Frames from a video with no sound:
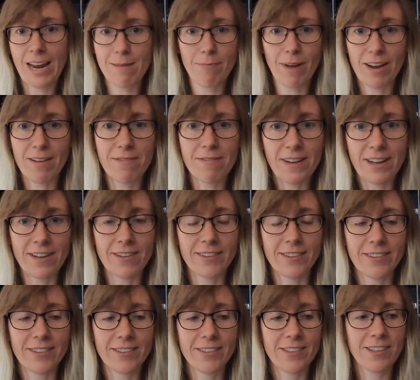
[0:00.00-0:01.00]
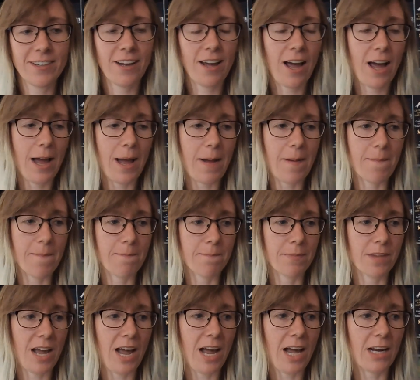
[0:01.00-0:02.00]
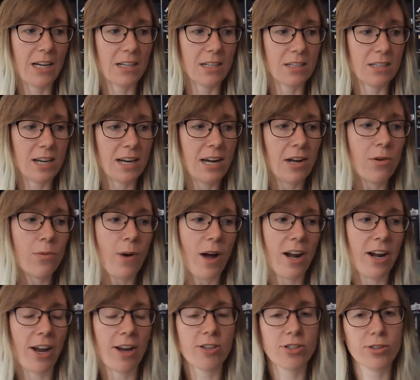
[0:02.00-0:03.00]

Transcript: in my field. And a little while ago,